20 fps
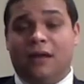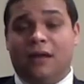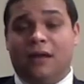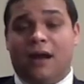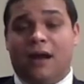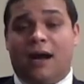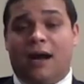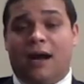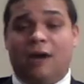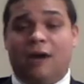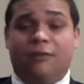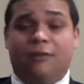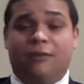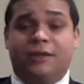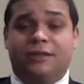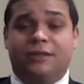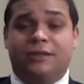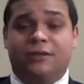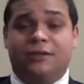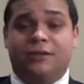Our
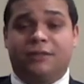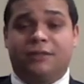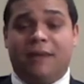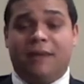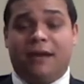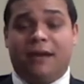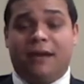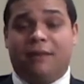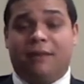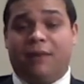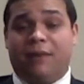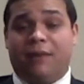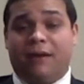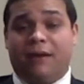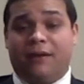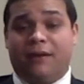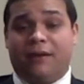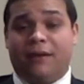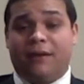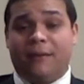research made it
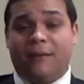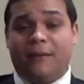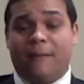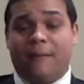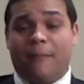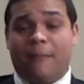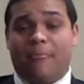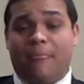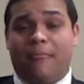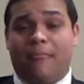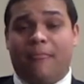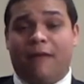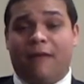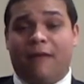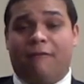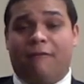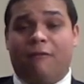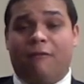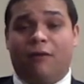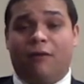apparent
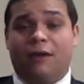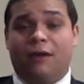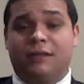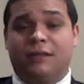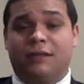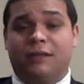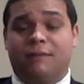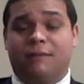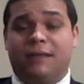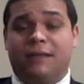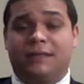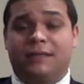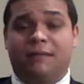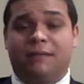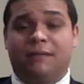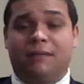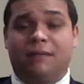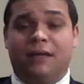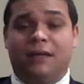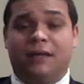that foreign and
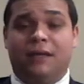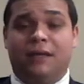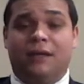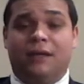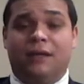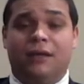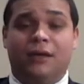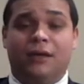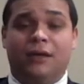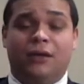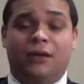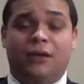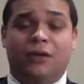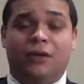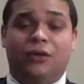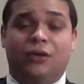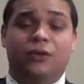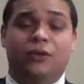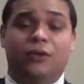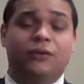domestic media
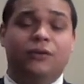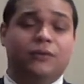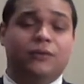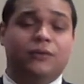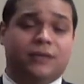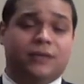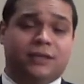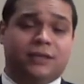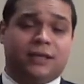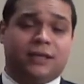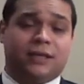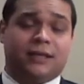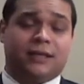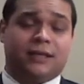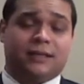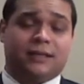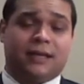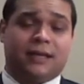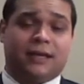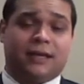use agenda
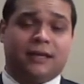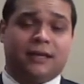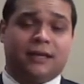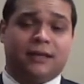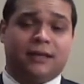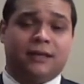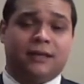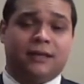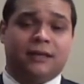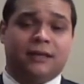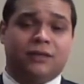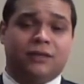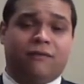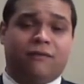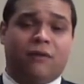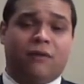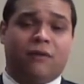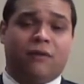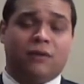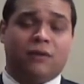setting to
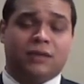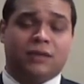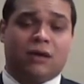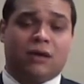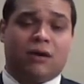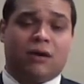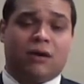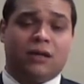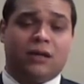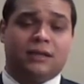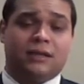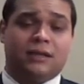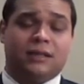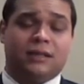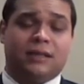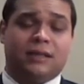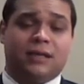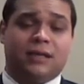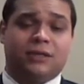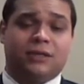focus audience
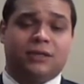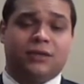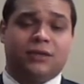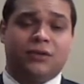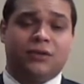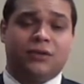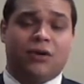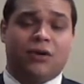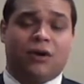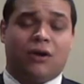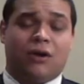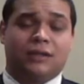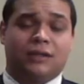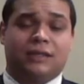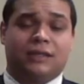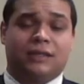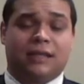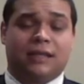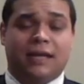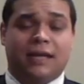attention on
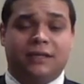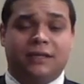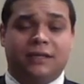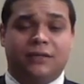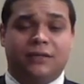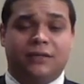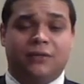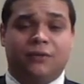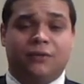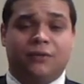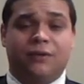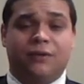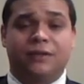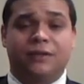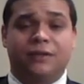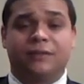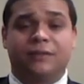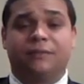selected stories.